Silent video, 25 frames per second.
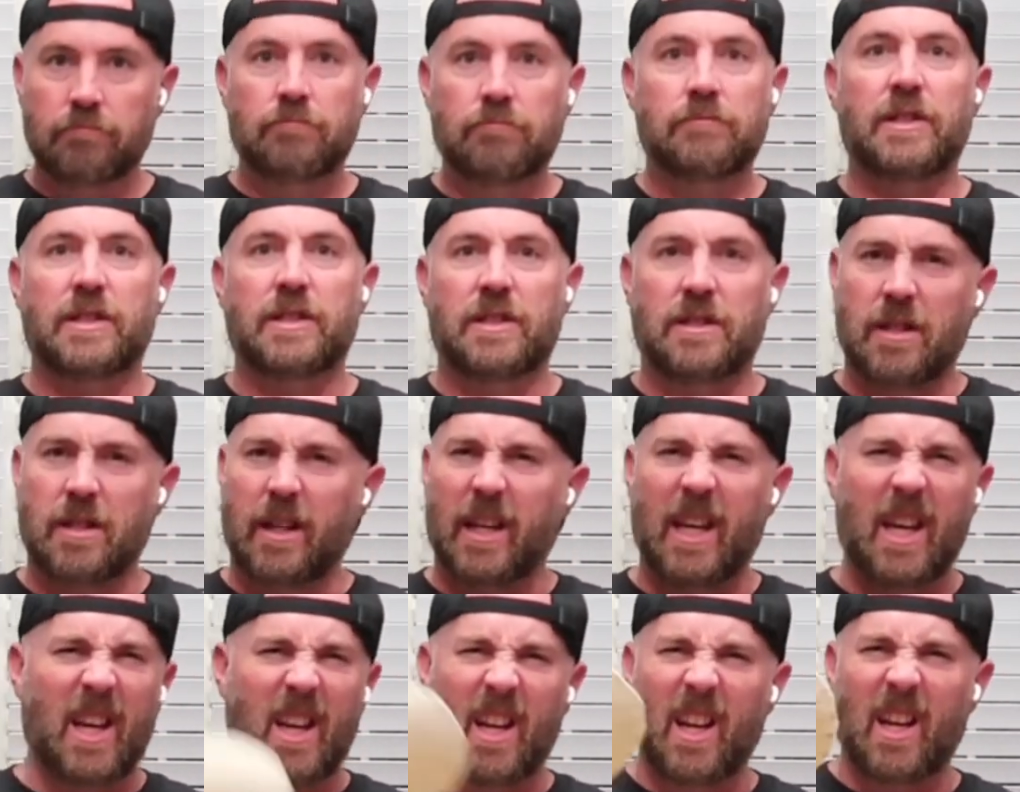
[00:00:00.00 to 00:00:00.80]
This is the
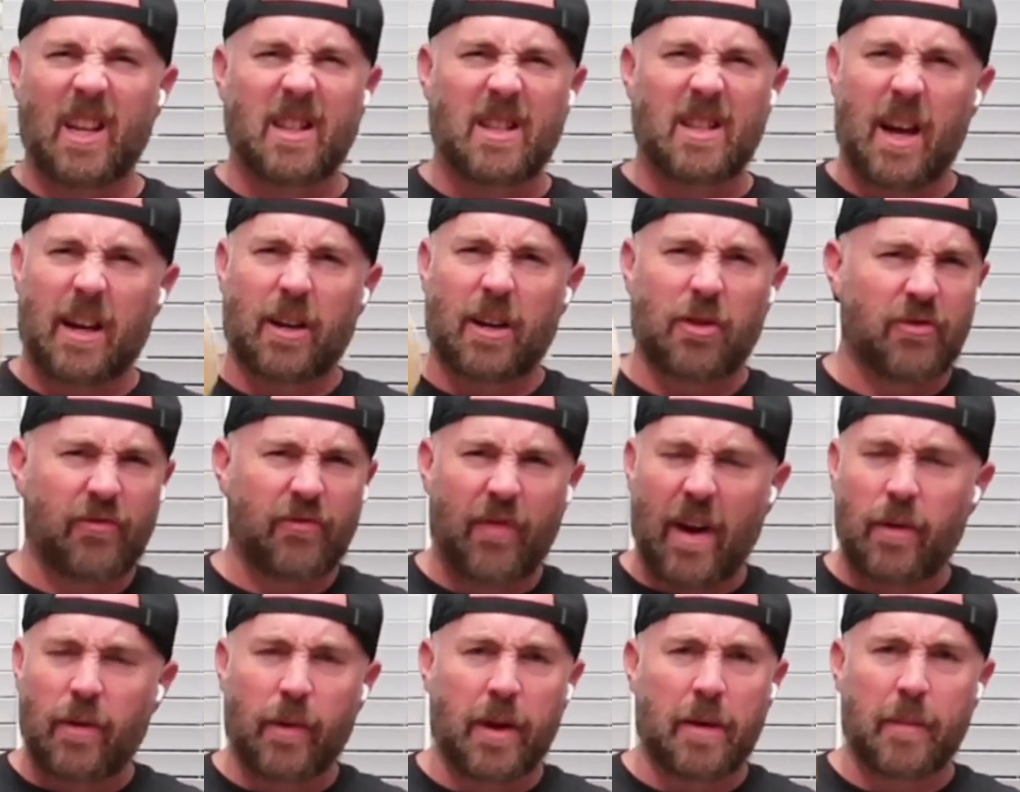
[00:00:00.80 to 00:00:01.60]
key to any tacos.
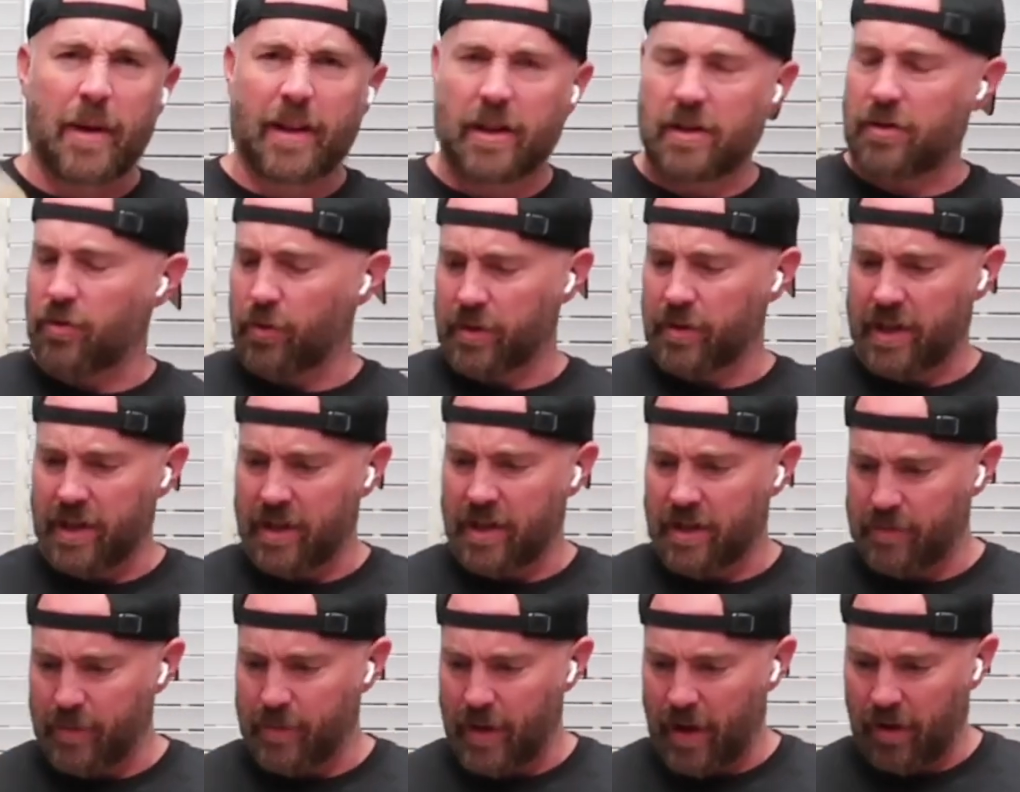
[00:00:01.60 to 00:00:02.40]
Find a way to make the
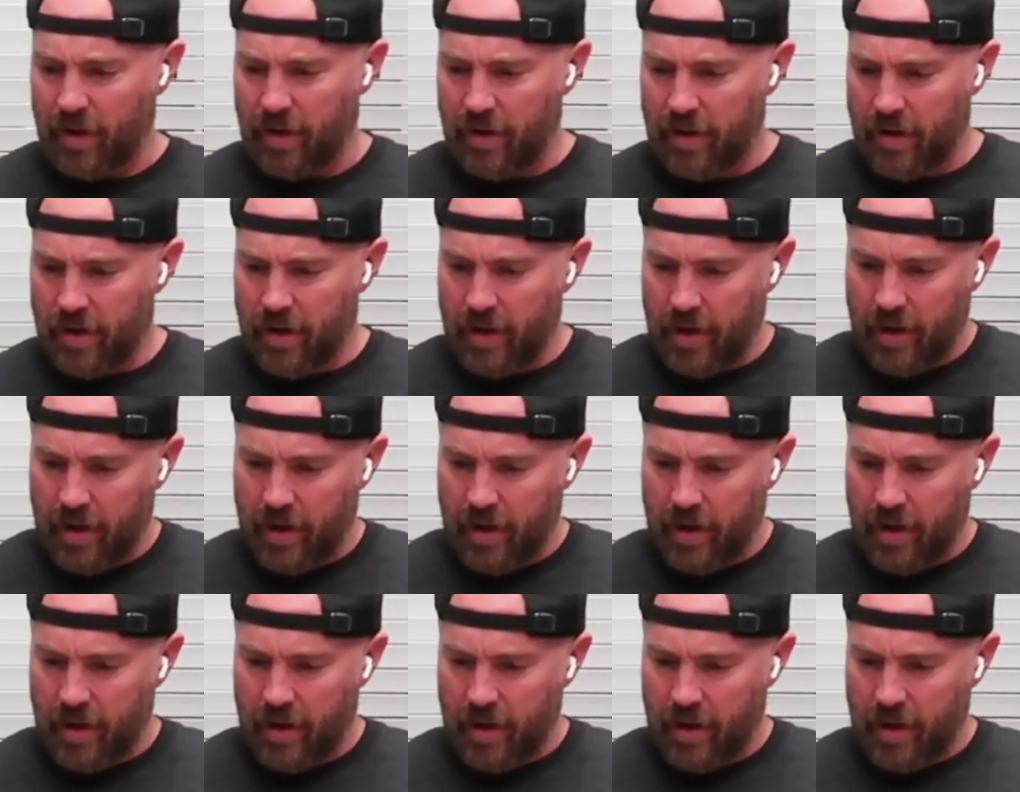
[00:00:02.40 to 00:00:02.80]
tortillas better.